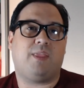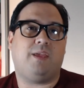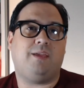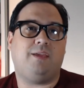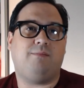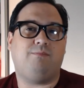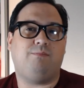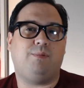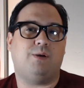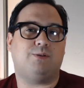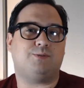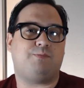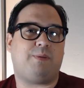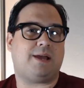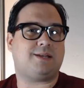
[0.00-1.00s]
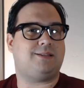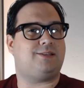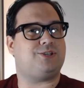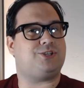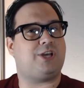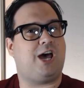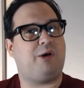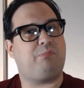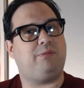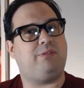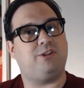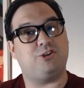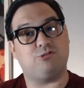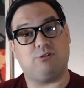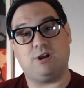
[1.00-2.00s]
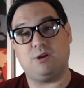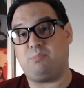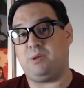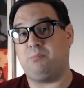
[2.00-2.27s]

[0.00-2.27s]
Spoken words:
he goes back to the shop, and the drug